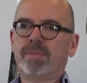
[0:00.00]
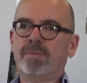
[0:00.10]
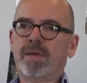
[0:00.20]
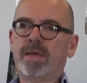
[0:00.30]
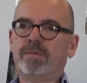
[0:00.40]

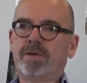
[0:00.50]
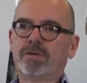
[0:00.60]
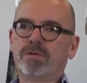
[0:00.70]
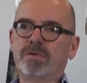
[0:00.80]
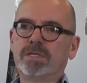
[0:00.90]
may have had
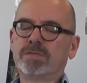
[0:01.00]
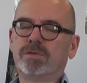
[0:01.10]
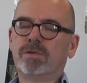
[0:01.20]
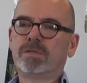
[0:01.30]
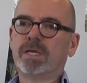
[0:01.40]
good reasons for
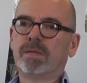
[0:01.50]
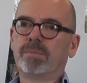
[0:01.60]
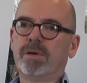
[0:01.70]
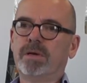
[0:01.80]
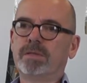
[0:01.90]
not telling
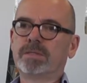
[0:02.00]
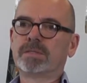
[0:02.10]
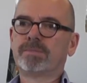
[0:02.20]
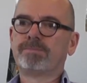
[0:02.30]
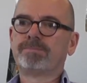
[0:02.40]

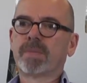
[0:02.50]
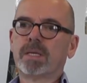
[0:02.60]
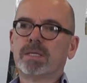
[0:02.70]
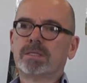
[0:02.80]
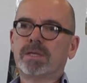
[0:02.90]
partners.
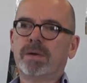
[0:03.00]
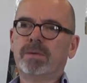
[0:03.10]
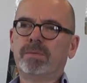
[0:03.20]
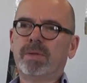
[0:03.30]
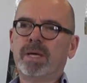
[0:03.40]

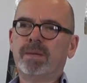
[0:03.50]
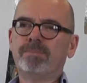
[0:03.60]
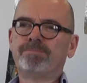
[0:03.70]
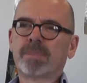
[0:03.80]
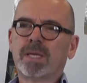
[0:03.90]
So
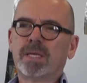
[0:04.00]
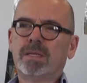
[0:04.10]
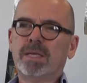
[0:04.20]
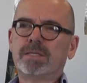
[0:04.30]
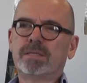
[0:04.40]

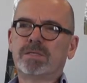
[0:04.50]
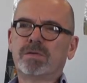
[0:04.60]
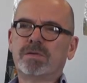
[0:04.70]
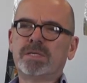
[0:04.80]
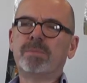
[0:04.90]
there's the
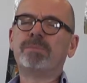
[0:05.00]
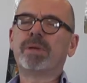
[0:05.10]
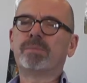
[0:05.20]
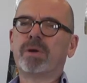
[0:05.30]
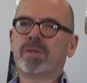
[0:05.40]
sort of dumb
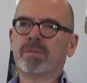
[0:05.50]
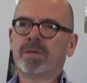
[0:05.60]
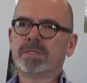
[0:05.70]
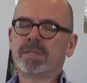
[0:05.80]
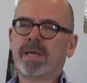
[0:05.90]
Big Brother
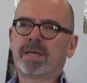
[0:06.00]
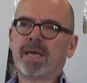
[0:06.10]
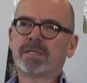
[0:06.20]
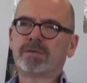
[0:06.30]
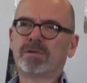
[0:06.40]
ones in that
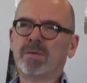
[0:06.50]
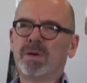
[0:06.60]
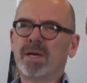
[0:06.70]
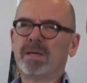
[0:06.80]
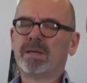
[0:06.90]
category
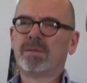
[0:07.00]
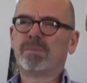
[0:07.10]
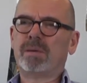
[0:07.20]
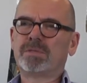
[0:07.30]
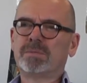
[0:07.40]
where
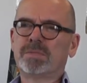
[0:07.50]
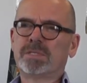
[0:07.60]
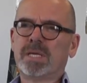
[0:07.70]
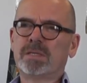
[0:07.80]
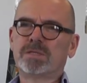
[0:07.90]
perhaps some
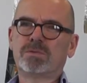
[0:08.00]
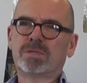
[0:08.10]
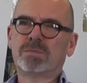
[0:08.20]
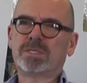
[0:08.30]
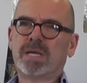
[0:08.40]
sense or
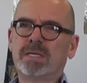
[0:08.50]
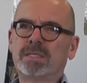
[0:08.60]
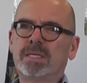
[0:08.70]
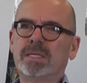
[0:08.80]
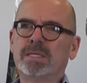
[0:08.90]
some
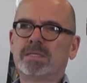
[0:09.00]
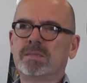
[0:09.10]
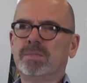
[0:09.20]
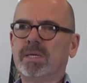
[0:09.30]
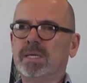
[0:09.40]
sanity needs
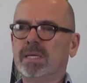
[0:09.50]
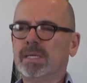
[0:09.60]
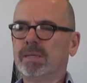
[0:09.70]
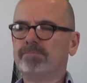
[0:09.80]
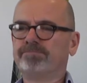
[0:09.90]
to be
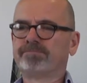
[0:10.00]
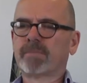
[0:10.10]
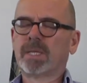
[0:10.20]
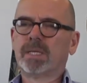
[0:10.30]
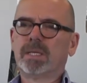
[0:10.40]

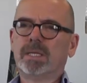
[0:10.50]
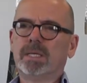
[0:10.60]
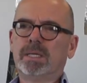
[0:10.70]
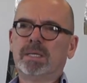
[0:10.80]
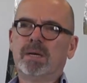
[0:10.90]

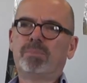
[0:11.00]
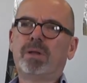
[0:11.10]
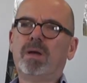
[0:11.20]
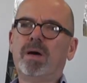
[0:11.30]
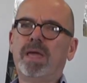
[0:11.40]

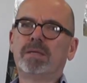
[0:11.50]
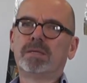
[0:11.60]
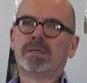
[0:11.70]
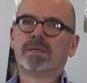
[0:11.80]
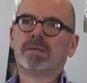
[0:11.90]
applied
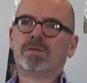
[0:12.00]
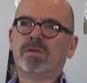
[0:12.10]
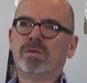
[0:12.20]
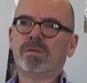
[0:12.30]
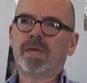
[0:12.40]

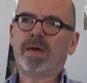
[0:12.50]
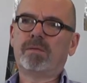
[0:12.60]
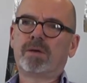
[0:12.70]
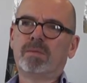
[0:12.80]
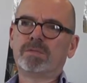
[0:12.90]
to the
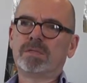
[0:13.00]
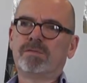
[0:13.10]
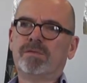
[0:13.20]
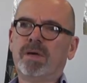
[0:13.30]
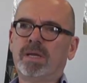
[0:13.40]
outcomes and the
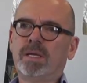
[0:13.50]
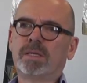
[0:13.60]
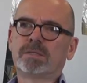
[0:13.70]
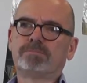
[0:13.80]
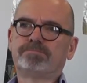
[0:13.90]

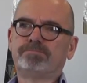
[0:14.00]
findings.